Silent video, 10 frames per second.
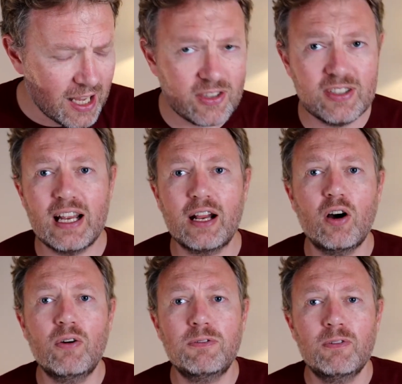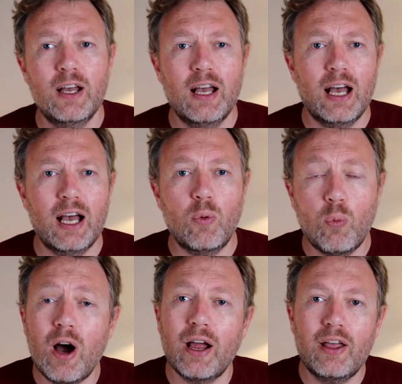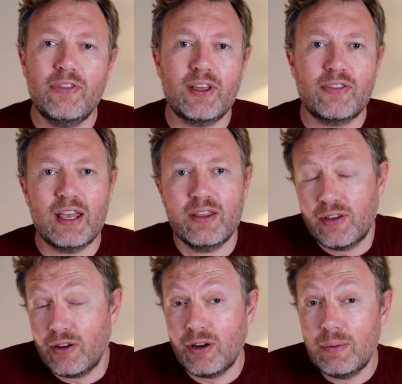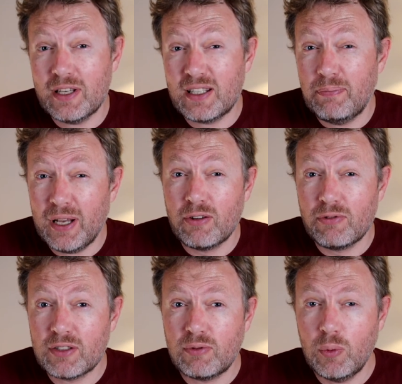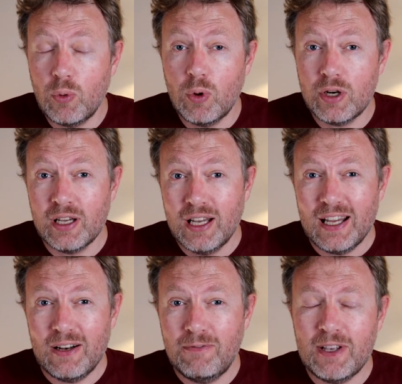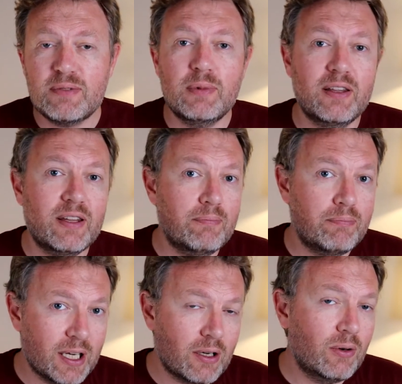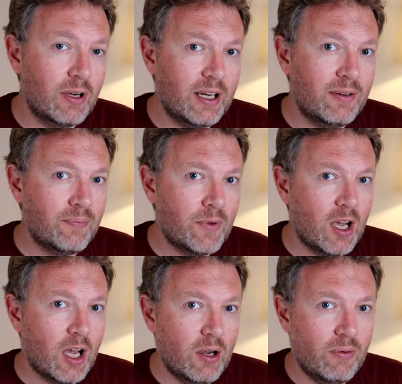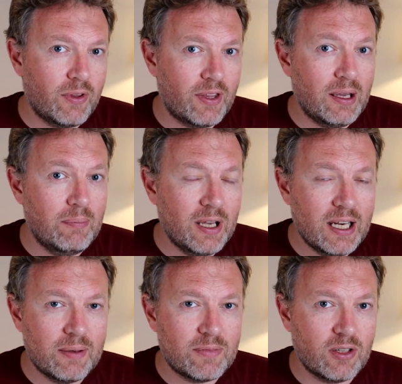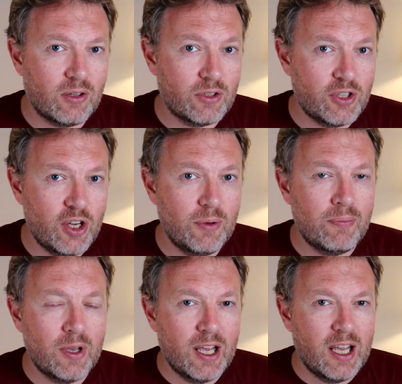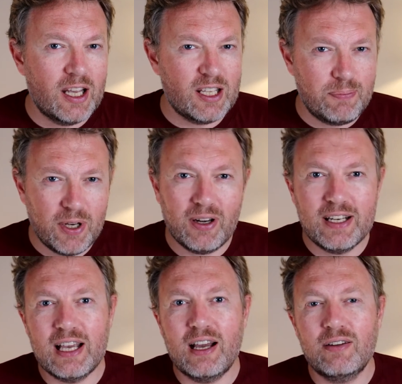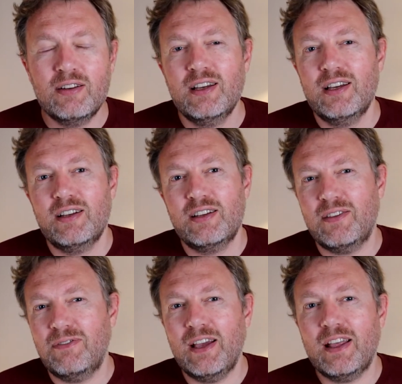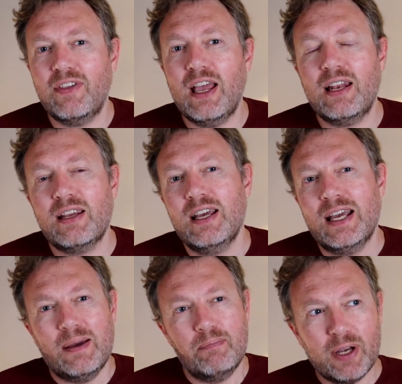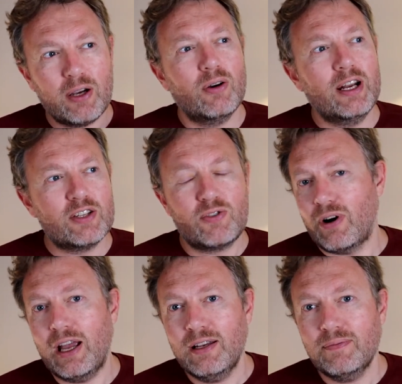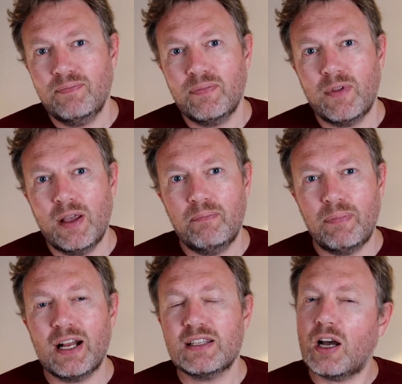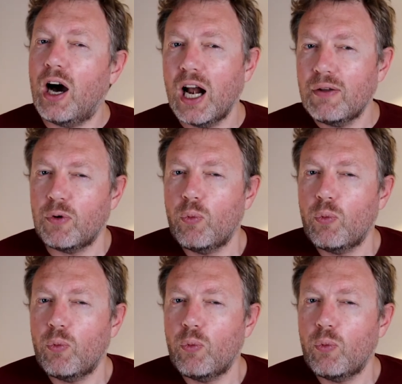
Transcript: So starting off, why I think that Ethereum is a better risk-reward investment than Bitcoin over the medium to long term is purely down to the fact that Bitcoin is great, but it's kind of a